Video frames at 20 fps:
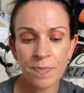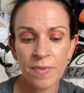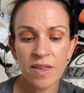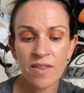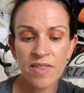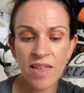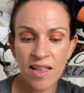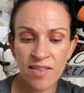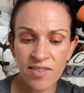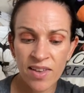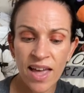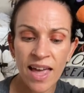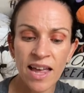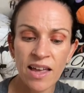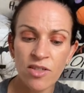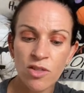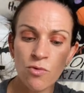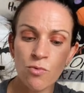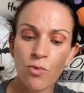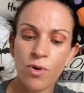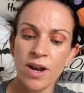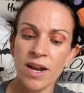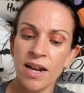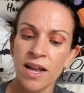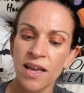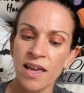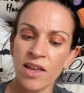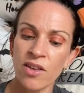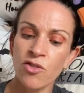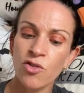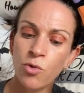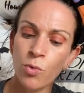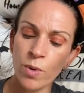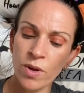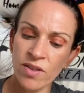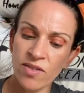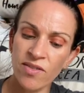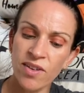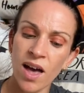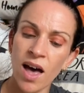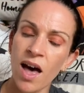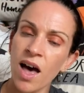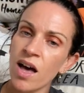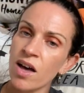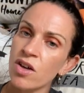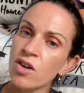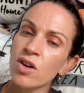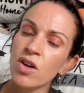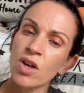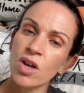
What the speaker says: that take the reader into a dark